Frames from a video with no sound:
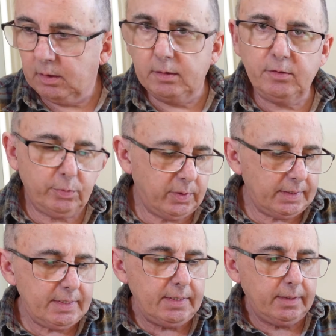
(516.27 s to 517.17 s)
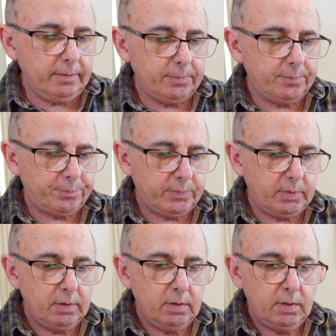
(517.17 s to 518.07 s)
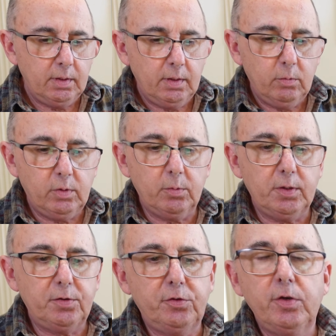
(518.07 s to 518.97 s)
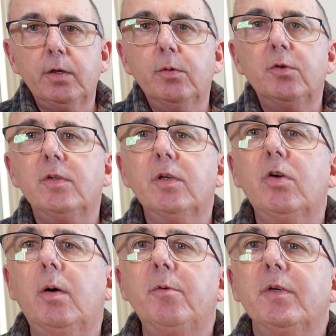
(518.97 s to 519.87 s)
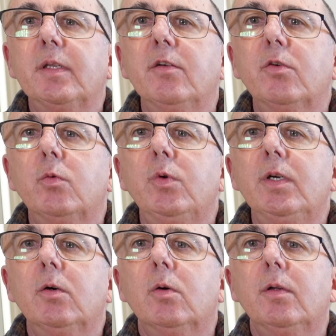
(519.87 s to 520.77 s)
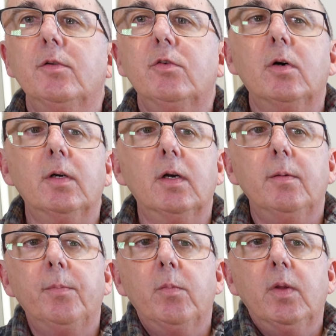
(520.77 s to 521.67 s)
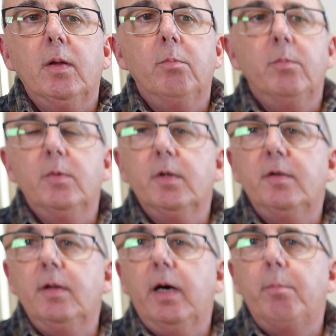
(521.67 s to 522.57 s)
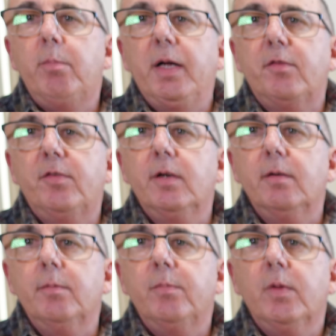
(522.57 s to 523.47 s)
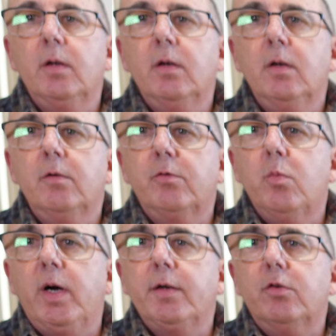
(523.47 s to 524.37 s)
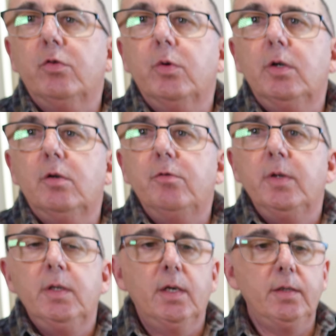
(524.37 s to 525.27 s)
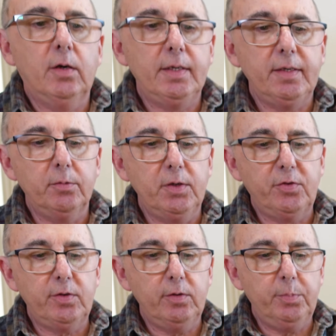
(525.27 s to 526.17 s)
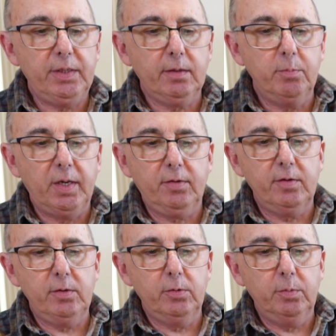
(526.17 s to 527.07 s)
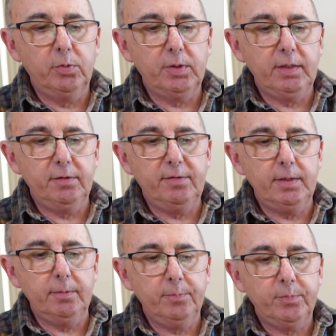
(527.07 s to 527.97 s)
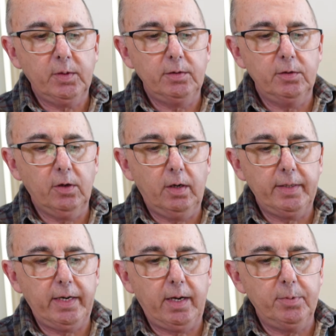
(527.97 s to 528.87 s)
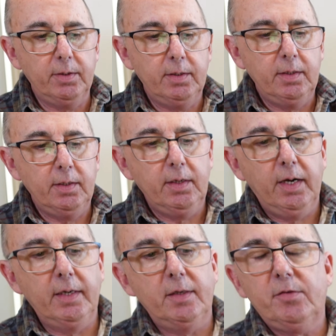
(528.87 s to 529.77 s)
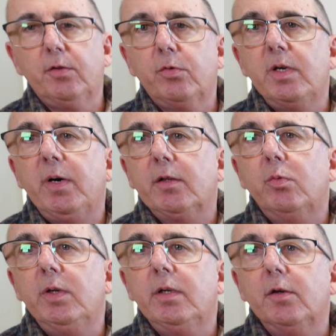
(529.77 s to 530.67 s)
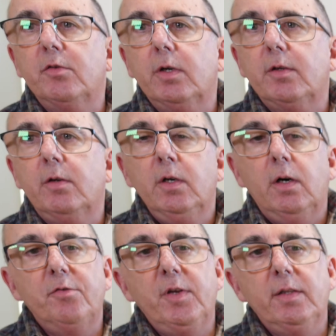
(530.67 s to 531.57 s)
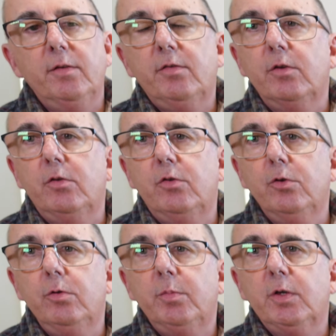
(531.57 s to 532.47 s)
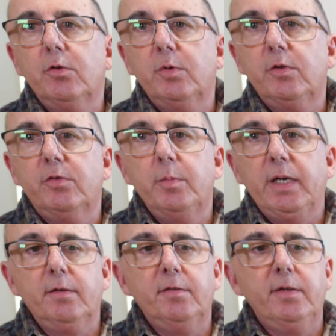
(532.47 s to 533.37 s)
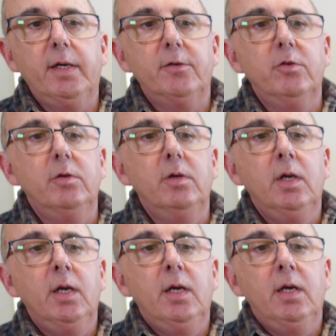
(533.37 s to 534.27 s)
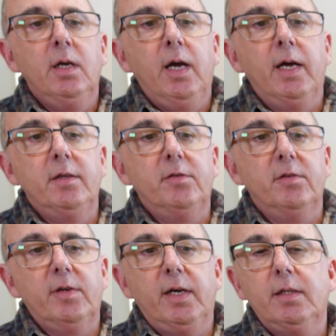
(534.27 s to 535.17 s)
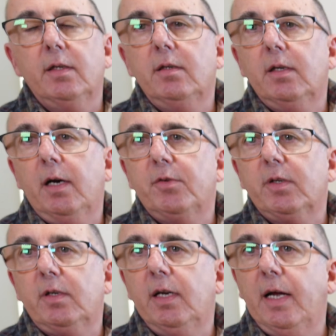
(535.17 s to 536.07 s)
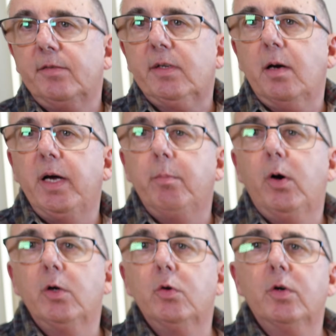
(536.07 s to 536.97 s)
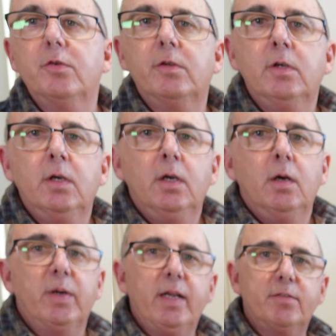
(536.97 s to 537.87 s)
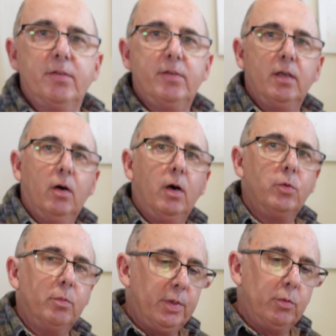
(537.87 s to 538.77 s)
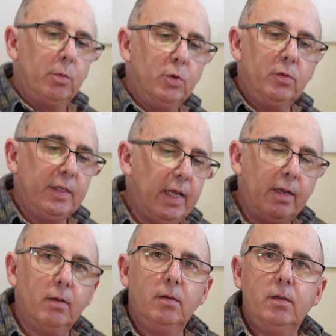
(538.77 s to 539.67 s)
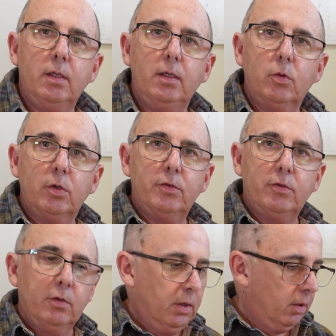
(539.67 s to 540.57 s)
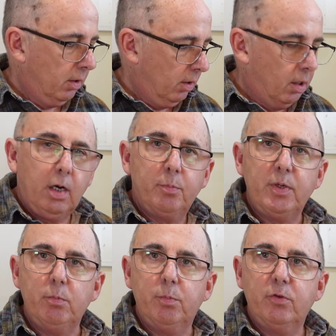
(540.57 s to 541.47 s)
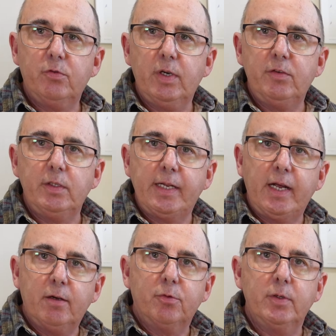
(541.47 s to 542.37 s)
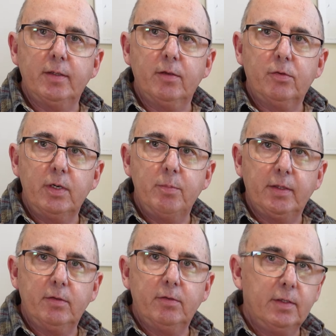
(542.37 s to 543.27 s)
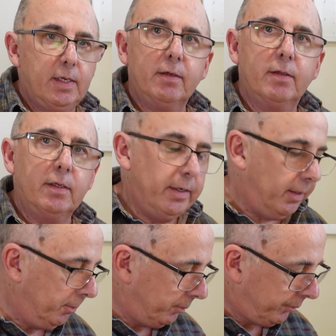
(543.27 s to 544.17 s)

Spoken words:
And this one here, what I wanted to show you is in the top of it there's a wheel that's got the months in it from 1 to 12. And the idea is that you pick the month that you're putting this in and you dial that up, and that's a 3-month window. So I've set this to June because we're just about to start June, and this is saying that it has to come out by August. But as I said, I wouldn't be removing that in August. I'd be stretching that out for another 3 months to the end of the year.